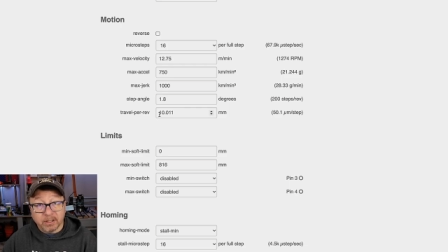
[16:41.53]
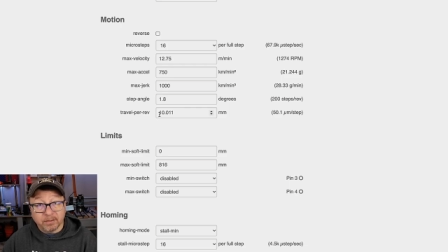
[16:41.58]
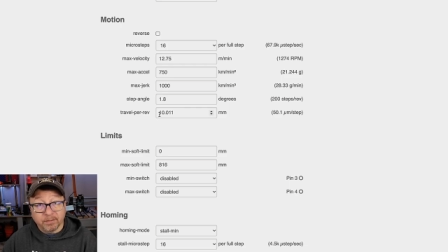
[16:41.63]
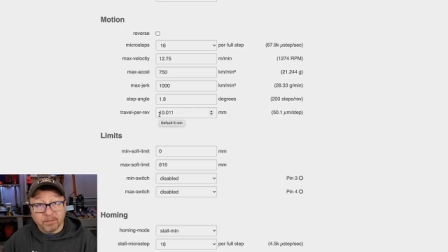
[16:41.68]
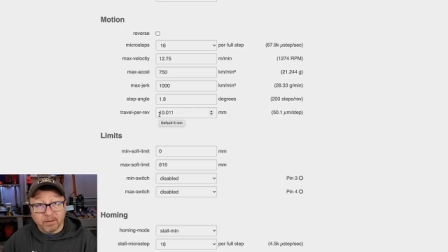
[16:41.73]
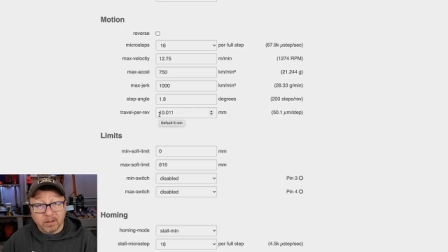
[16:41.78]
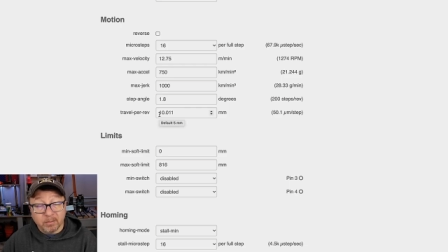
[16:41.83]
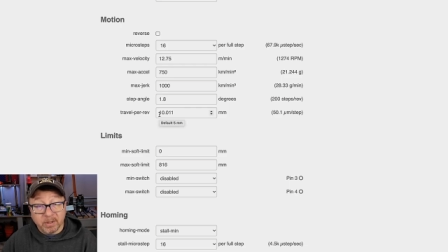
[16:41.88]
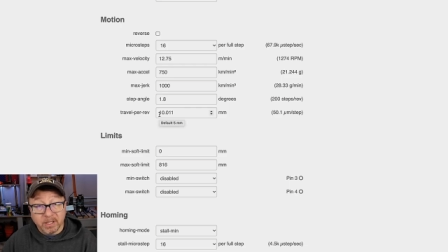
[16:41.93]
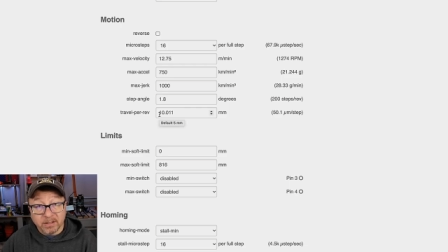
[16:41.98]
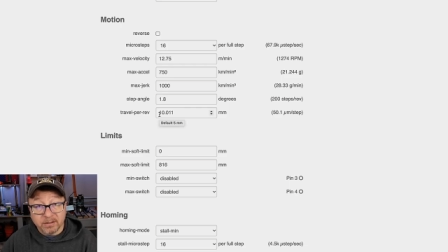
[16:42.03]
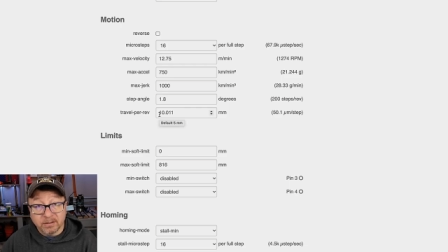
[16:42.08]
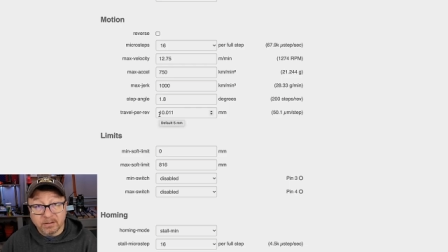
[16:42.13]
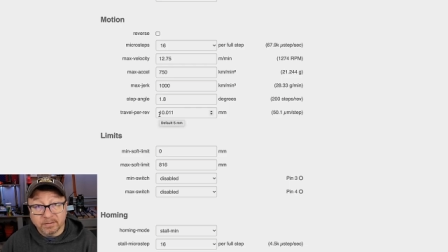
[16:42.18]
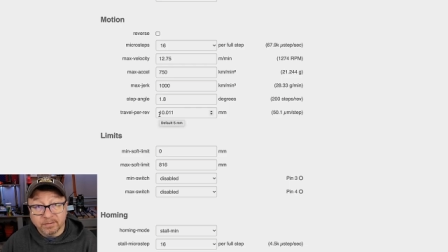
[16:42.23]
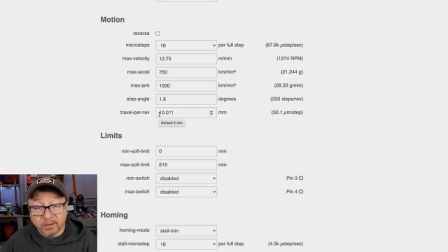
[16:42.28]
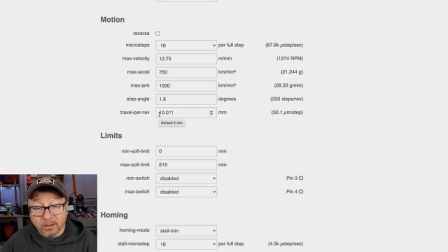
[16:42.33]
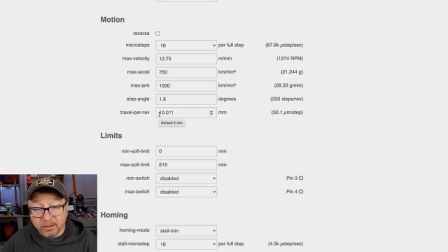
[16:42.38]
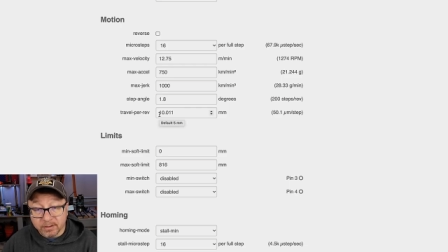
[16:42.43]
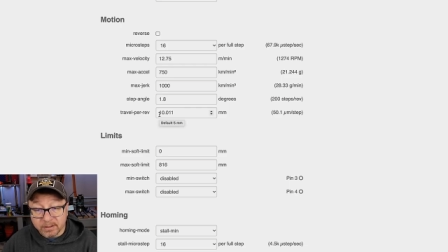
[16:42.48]
from its
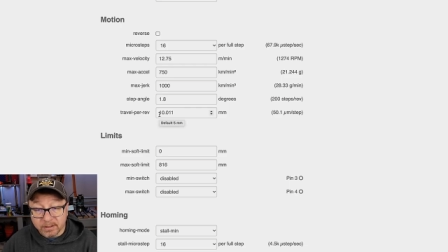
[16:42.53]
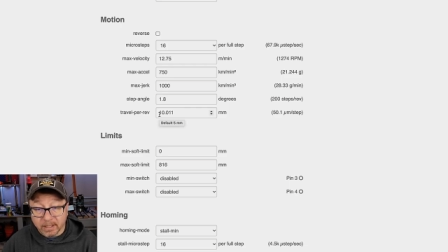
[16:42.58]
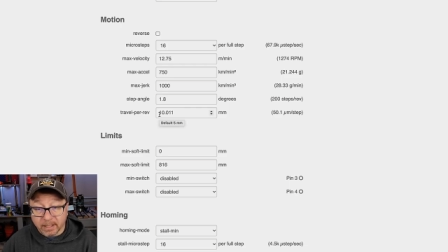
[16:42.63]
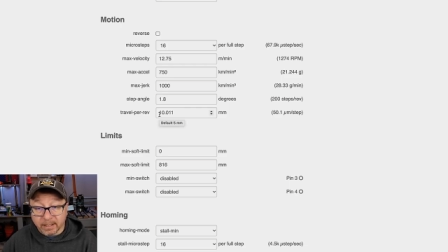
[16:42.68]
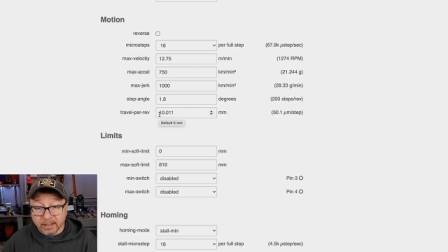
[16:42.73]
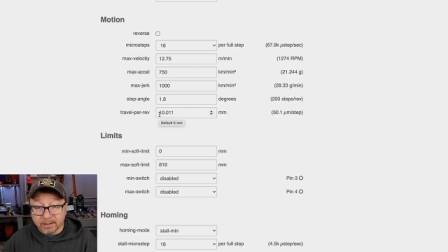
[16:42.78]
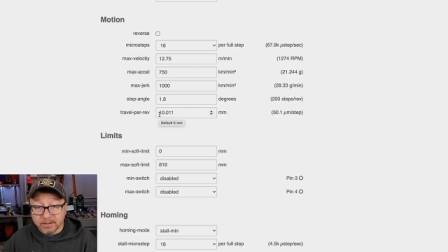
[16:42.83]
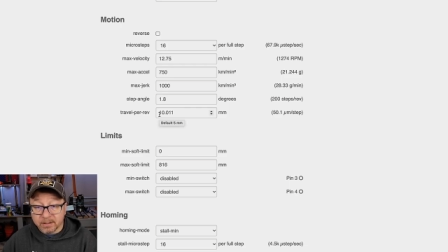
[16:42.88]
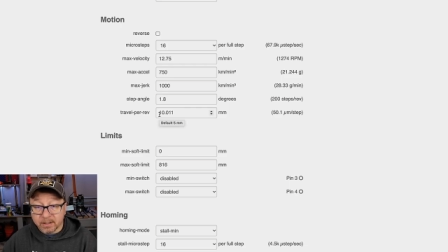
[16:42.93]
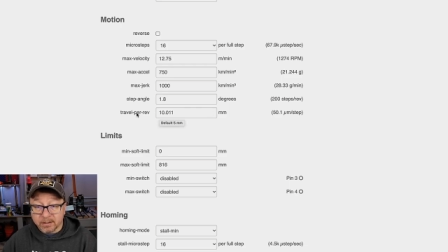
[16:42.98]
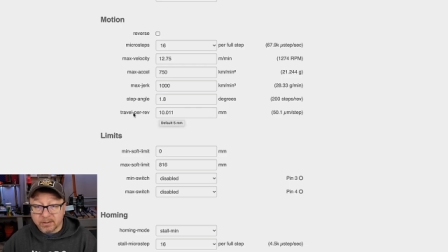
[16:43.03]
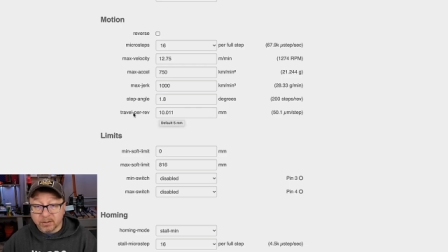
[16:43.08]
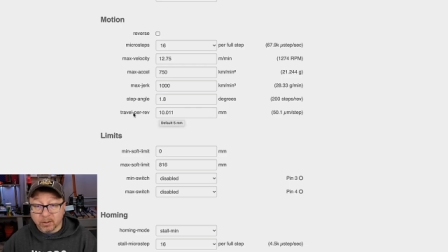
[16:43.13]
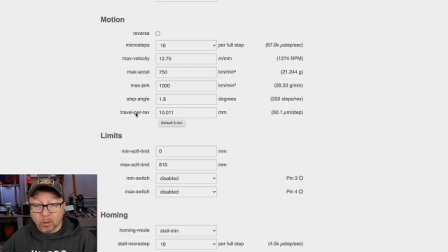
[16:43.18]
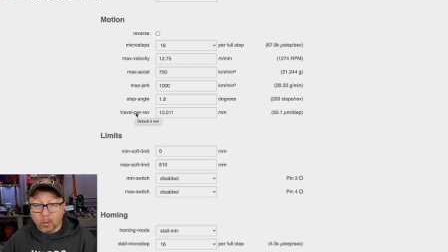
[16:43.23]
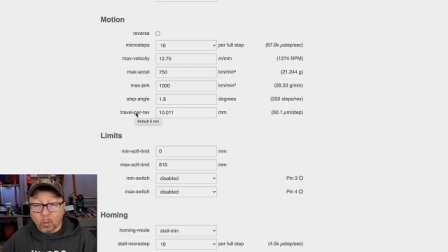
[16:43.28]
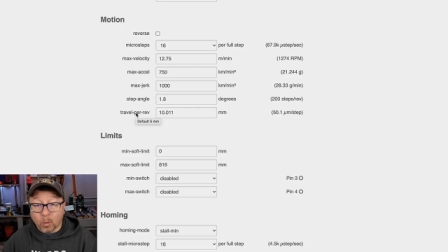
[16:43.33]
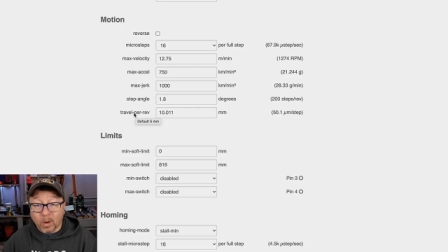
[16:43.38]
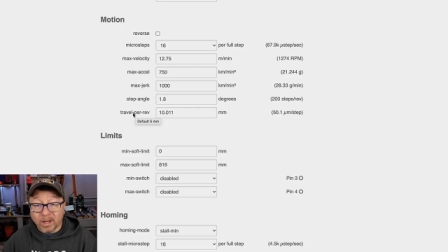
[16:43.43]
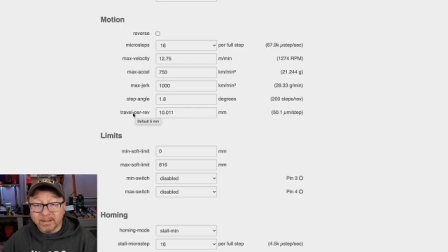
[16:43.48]
default settings. So
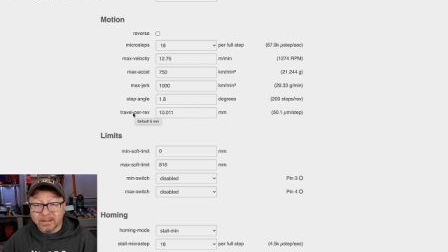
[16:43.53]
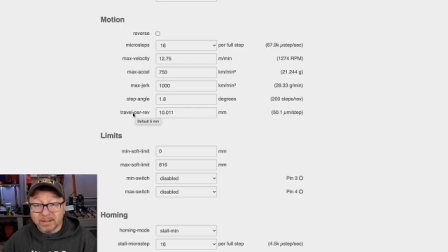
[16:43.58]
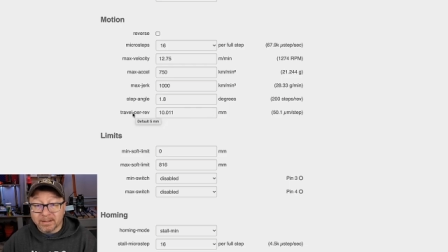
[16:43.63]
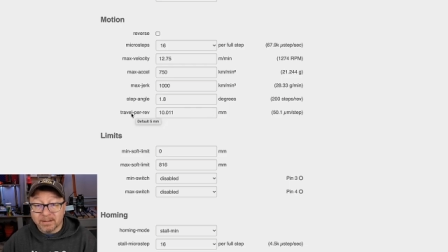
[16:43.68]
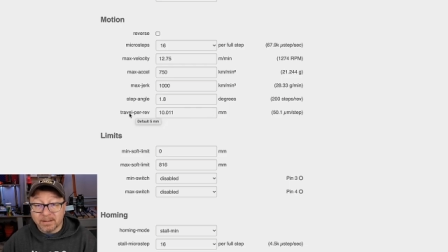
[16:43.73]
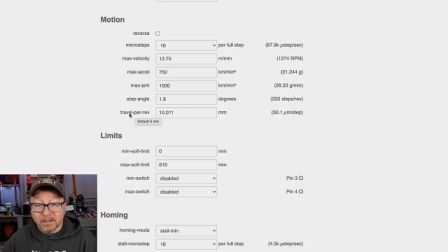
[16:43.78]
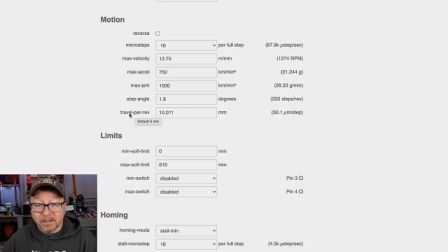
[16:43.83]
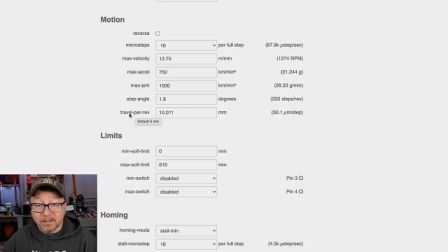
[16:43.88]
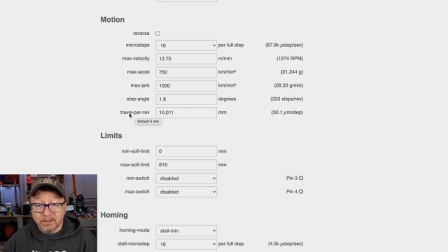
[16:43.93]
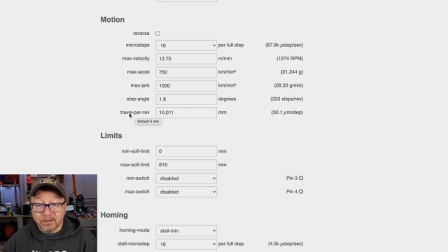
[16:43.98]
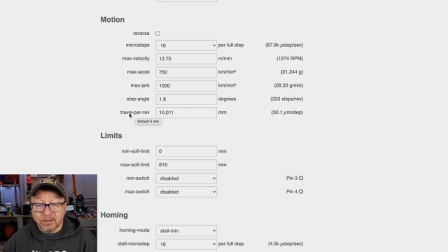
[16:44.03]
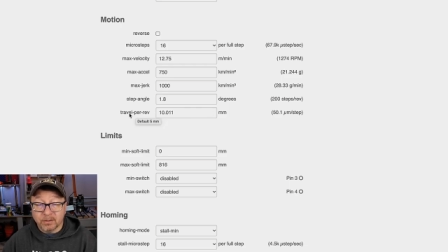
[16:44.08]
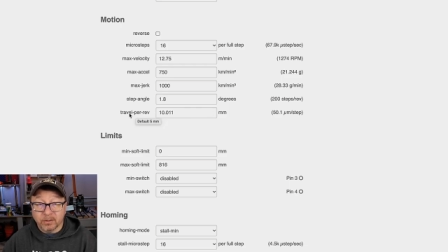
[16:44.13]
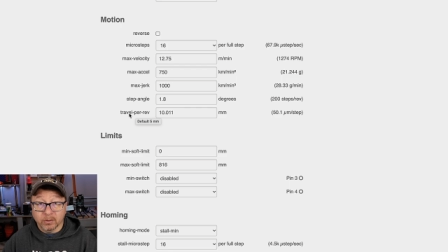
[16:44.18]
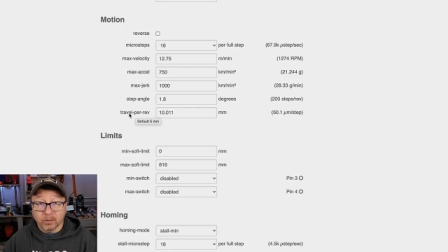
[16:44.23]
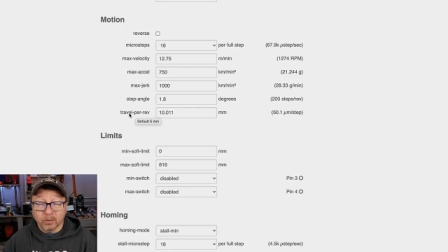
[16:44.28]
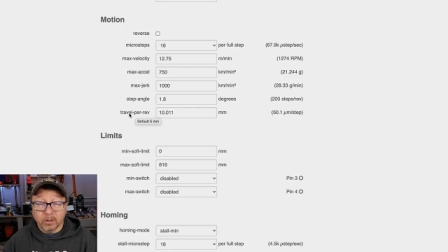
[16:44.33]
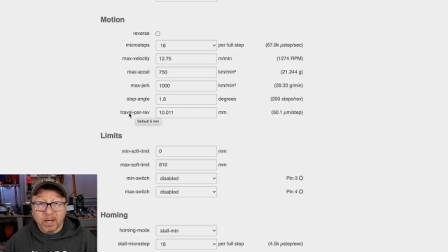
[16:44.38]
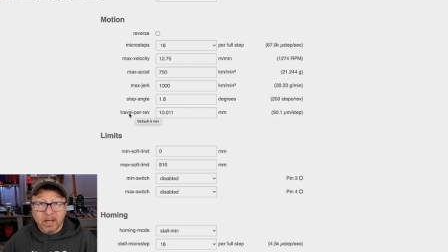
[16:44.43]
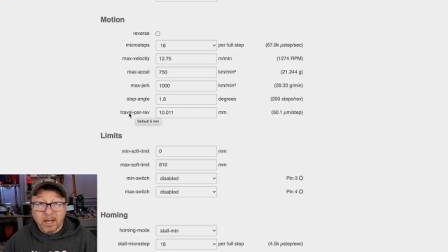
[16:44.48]
what does this
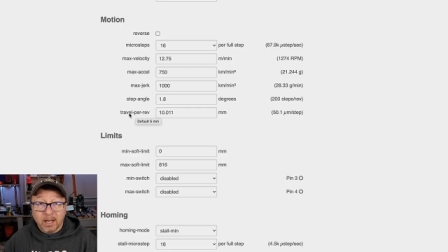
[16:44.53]
do?